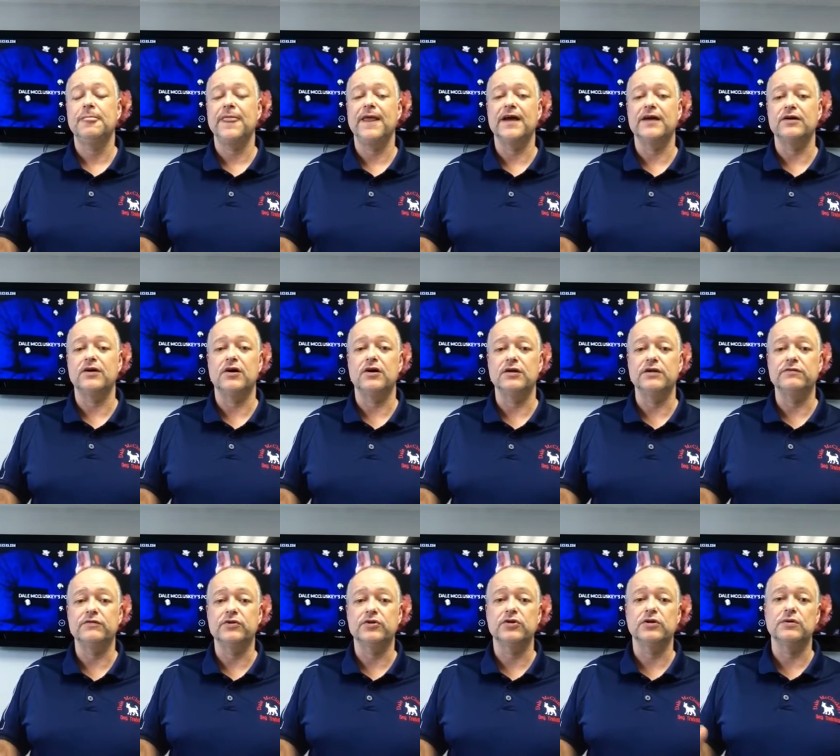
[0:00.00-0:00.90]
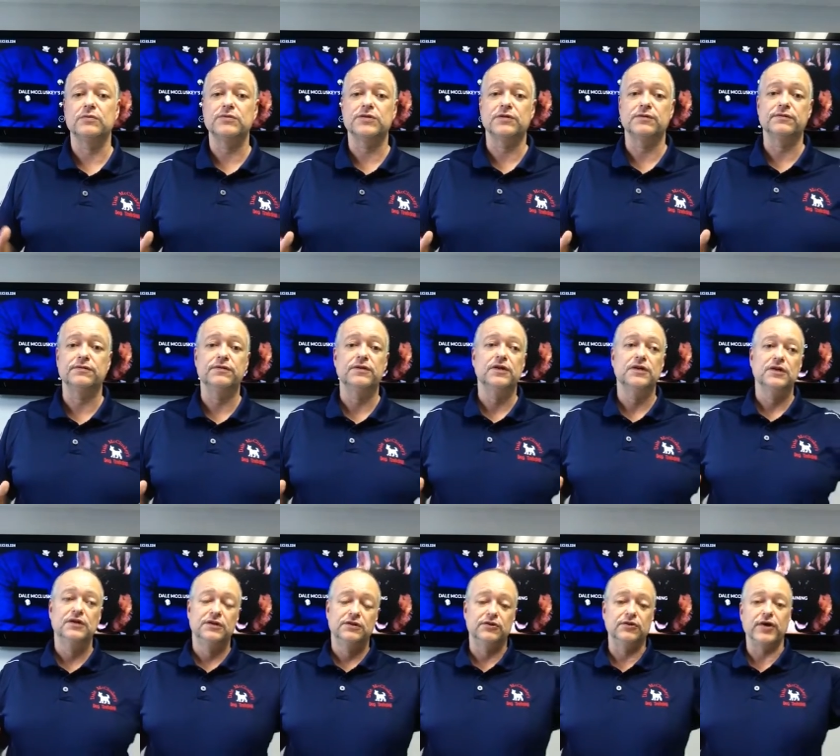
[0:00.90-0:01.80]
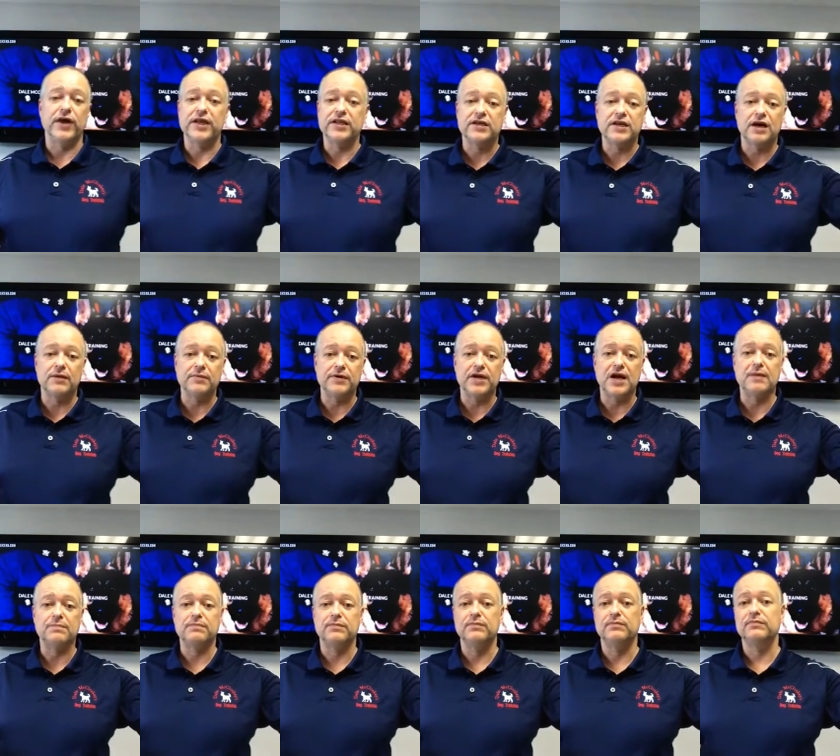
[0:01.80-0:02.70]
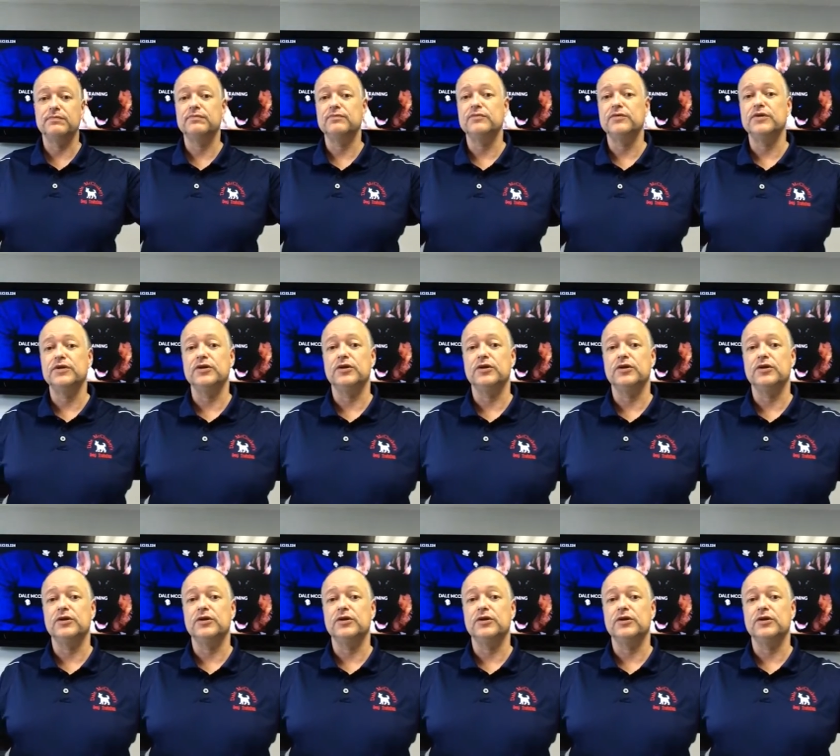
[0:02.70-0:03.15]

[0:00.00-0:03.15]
at all, even in terms of their head coming up,